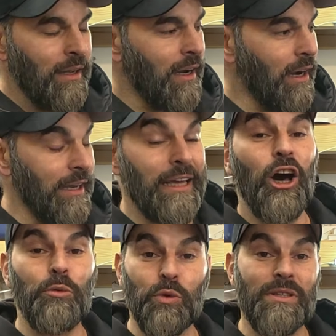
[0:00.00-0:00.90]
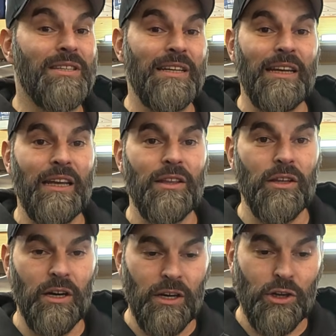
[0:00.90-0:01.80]
It helped with seating
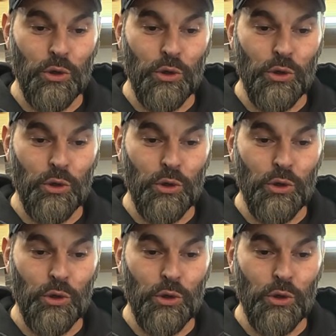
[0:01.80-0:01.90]
the